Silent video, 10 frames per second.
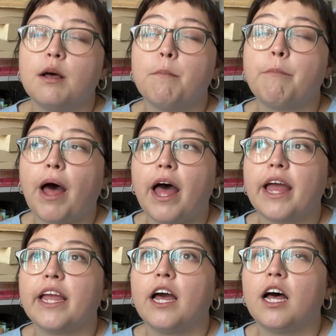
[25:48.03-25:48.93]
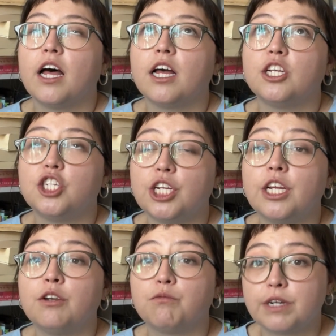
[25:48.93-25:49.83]
by
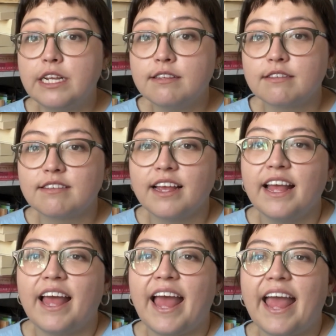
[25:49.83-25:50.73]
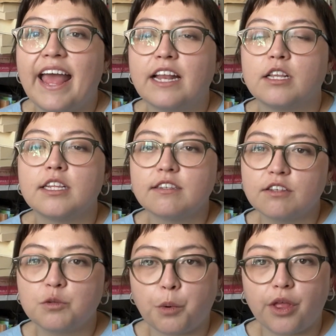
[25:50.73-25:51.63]
Jean Reese. And this is a
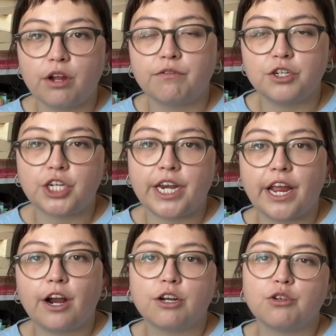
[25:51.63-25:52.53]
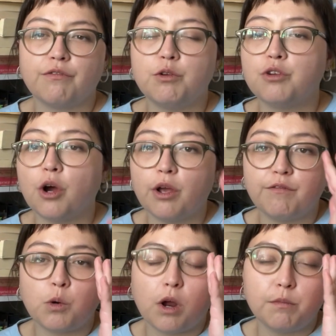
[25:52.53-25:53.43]
spoiler for Jane Eyre, so if you don't
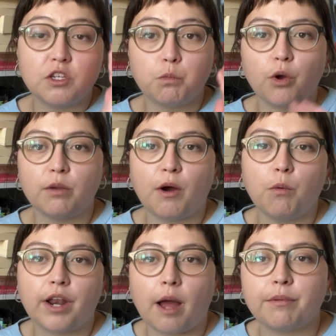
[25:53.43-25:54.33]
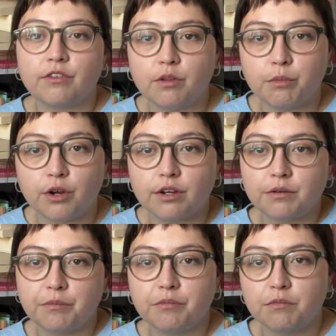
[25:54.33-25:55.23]
want to be spoiled about what happens in the book,
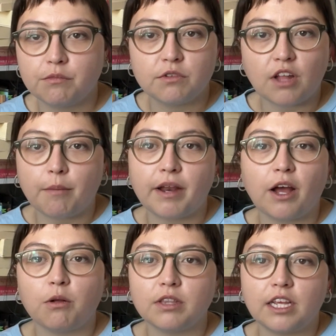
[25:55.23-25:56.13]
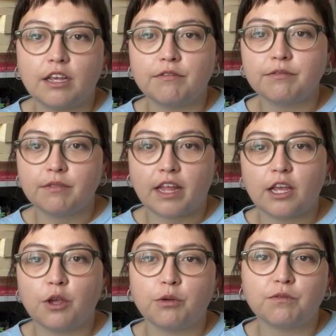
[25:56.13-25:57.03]
stop now, leave. Thank
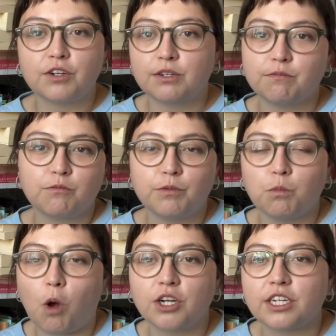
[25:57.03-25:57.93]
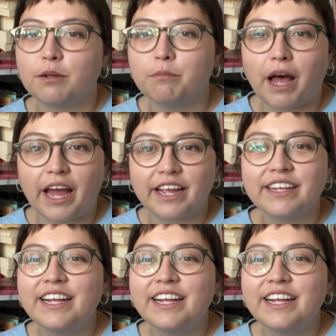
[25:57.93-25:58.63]
you for watching. Bye.